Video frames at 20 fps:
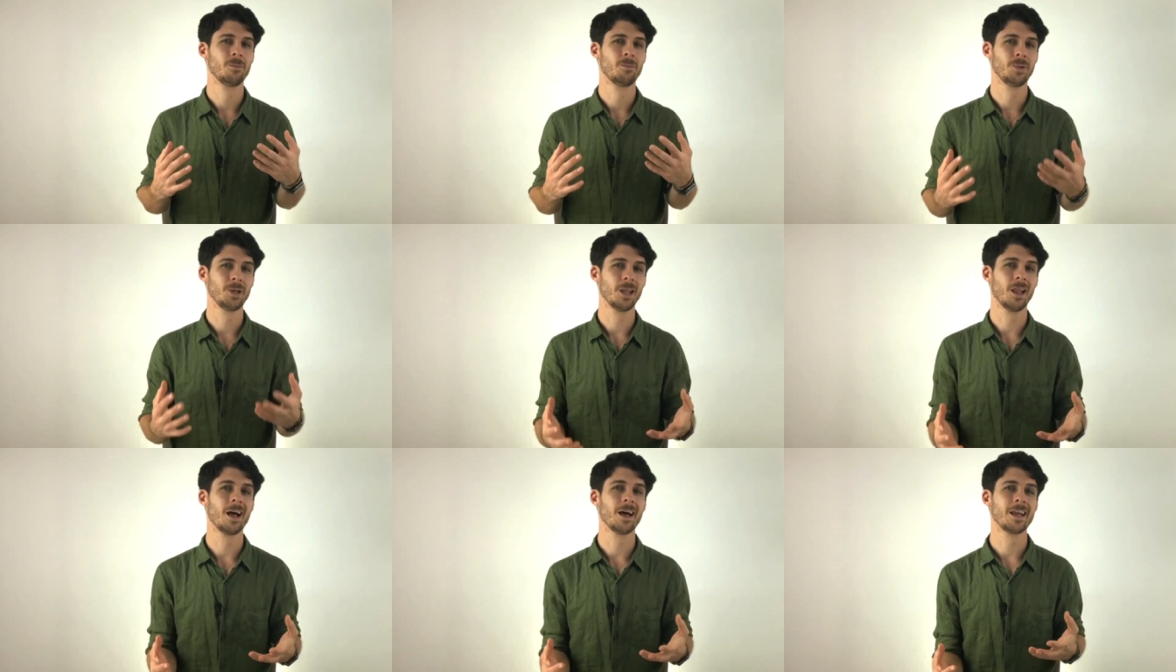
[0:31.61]

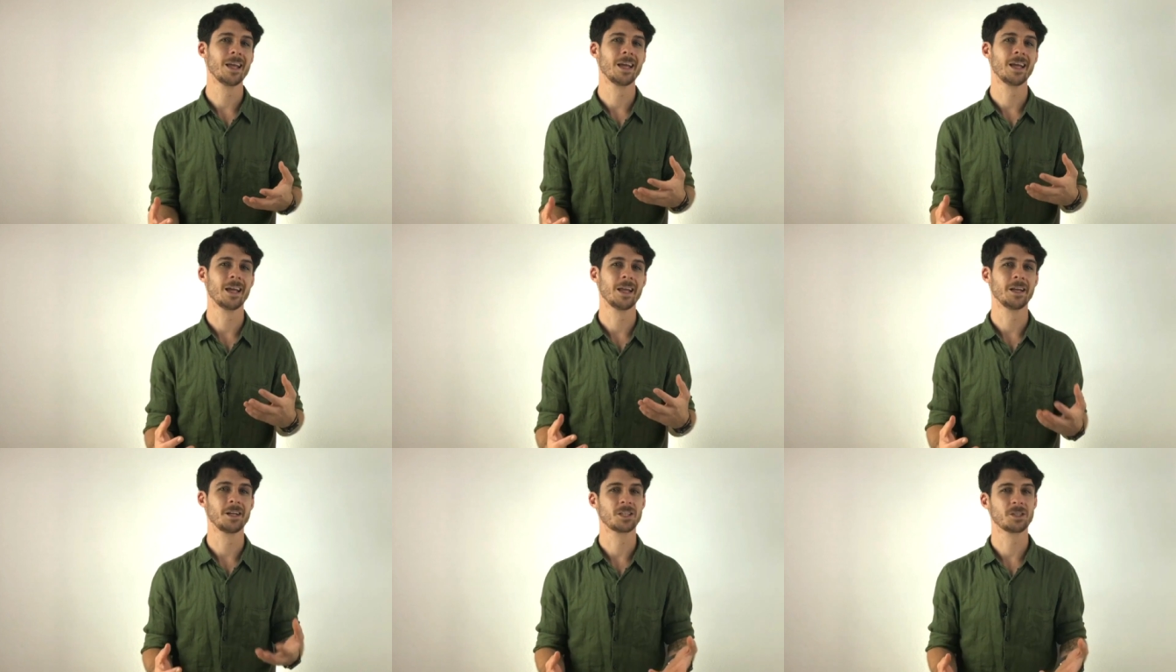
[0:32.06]

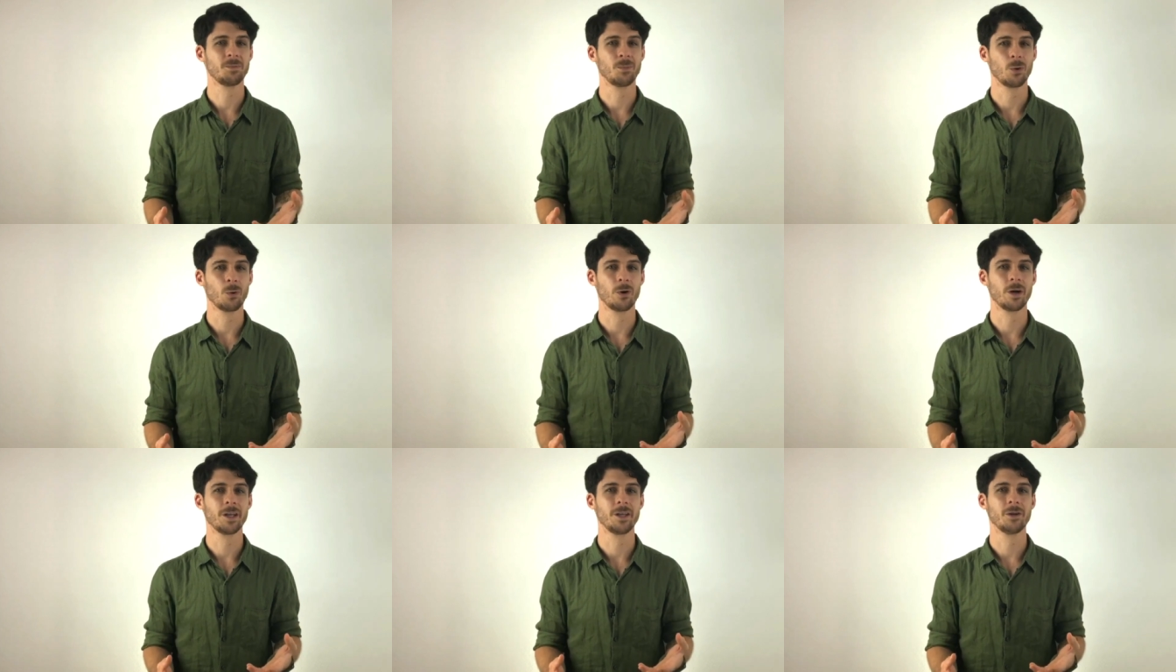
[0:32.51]
plotting and
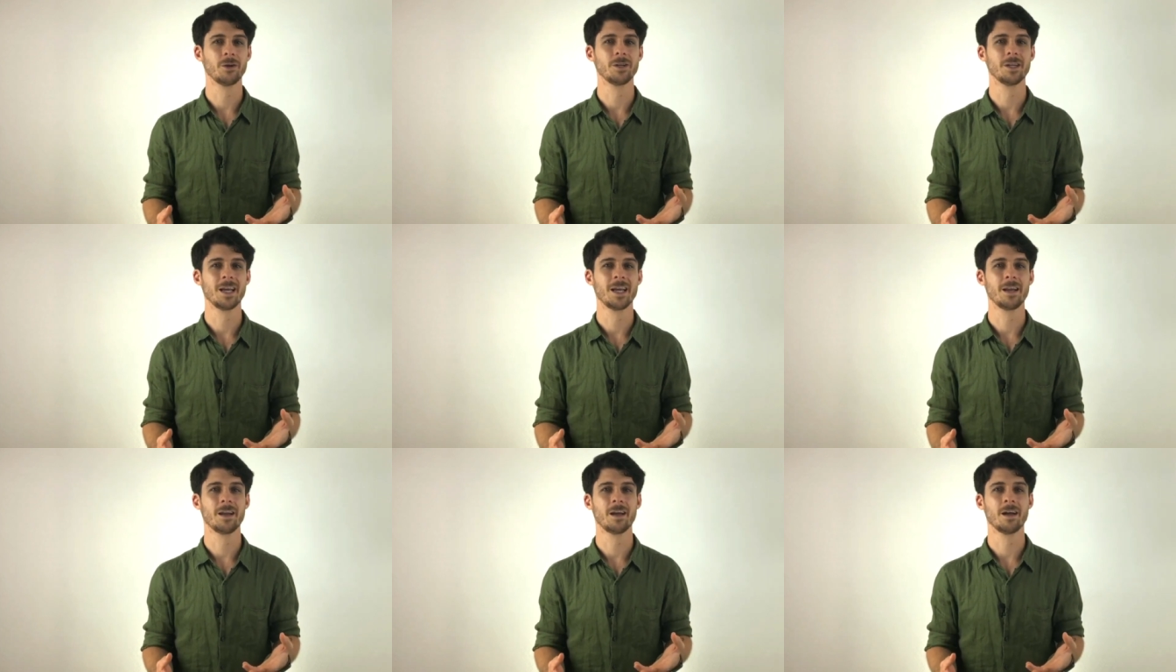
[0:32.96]
exploring your
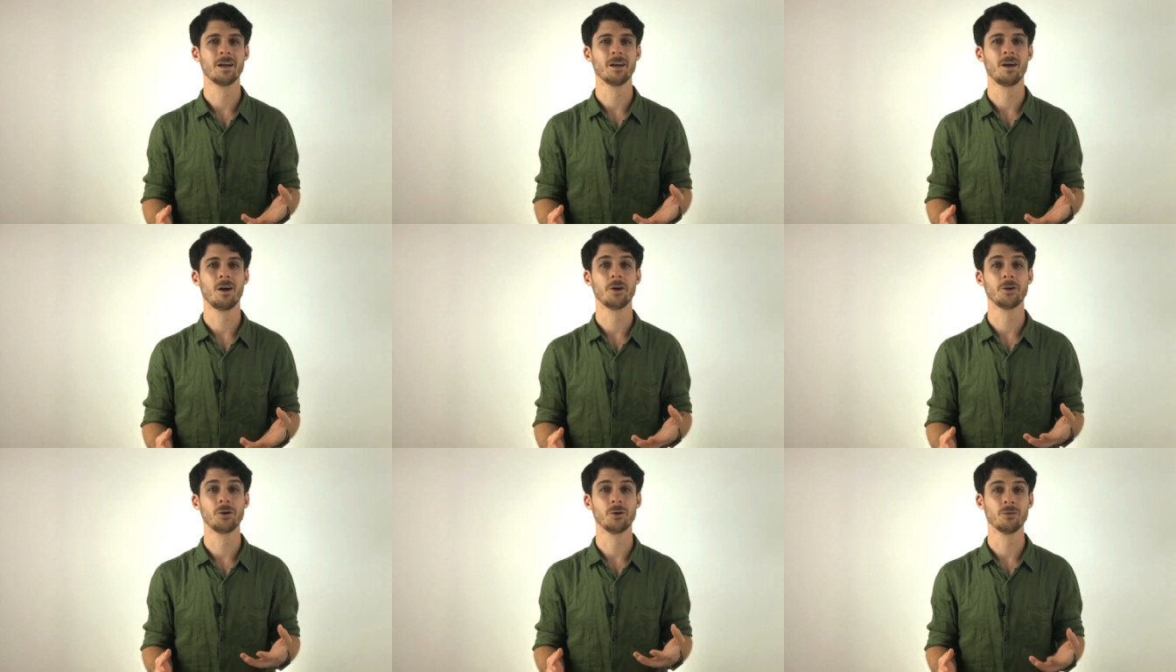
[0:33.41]
data
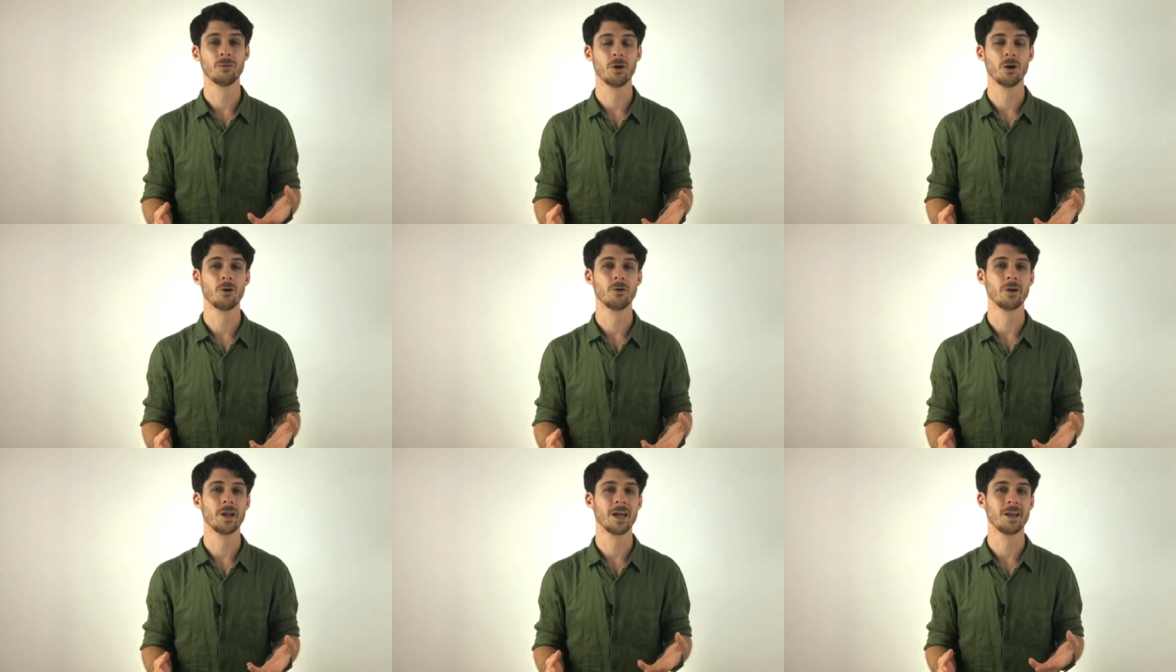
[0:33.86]
on your
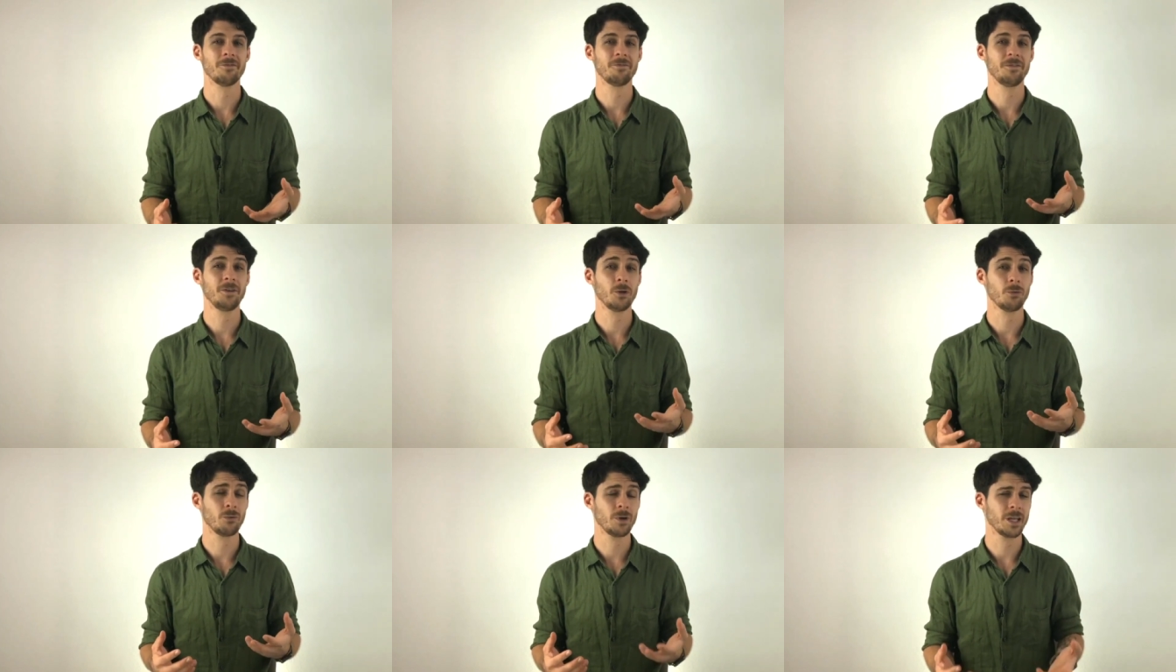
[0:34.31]
own and
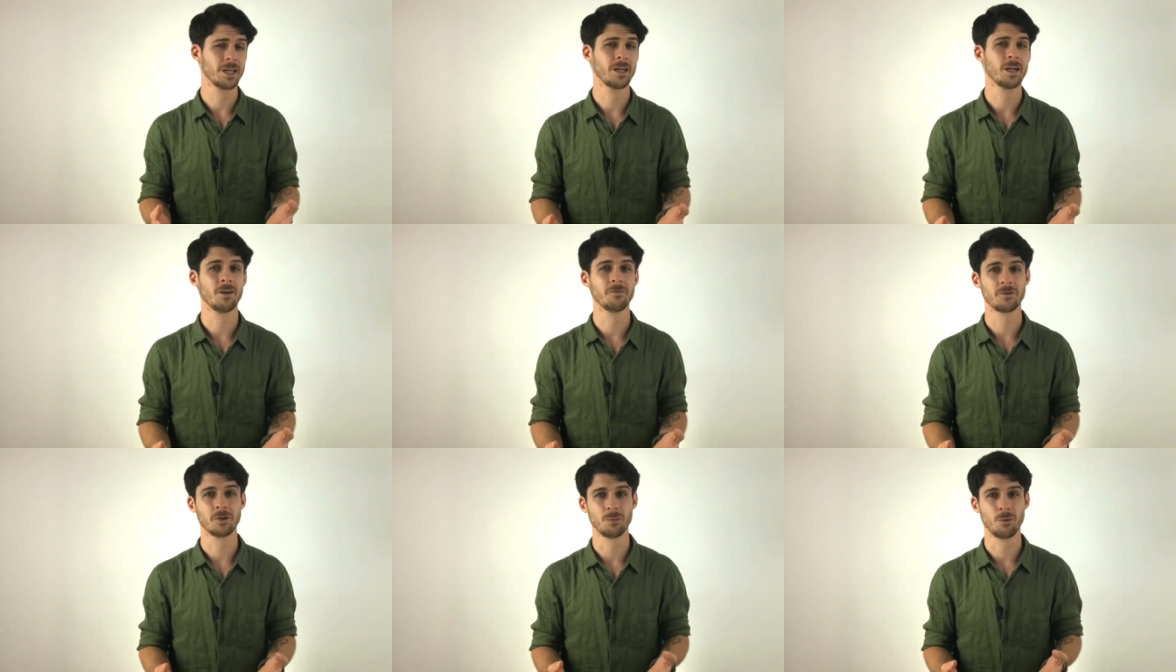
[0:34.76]
feel really
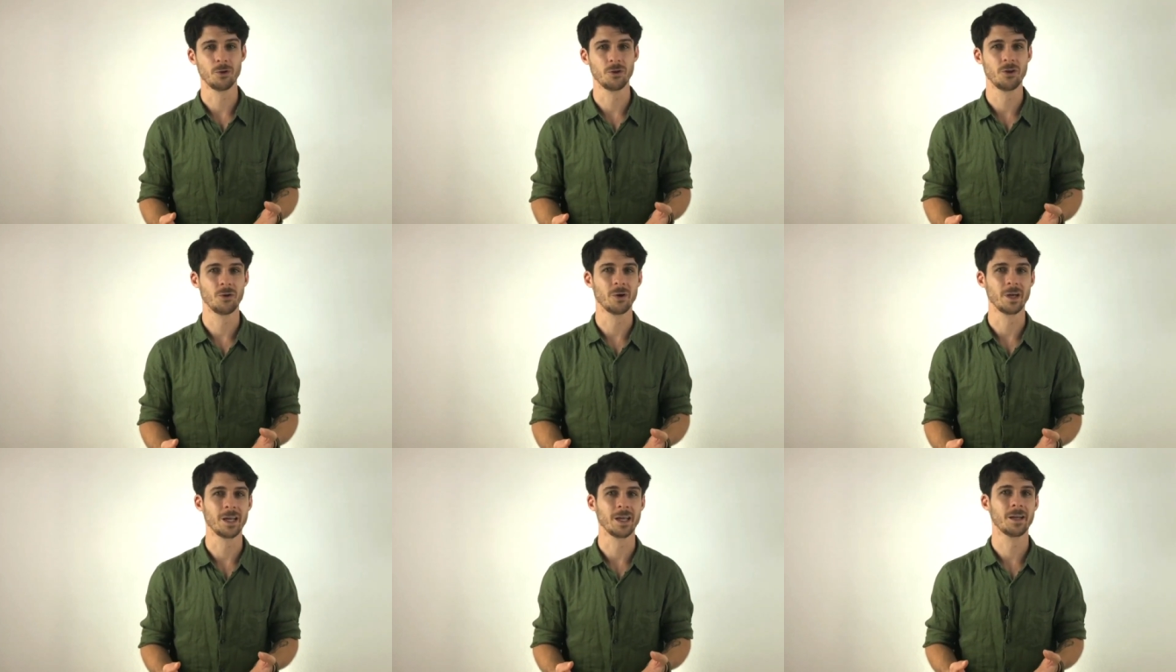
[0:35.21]
comfortable
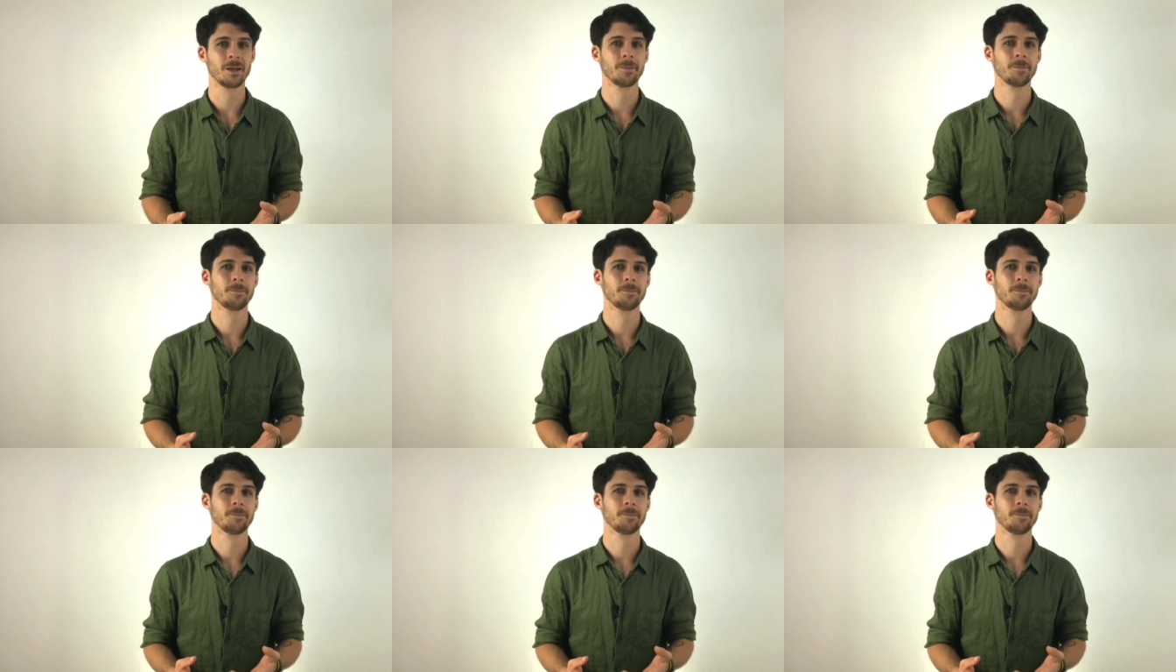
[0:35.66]
doing it.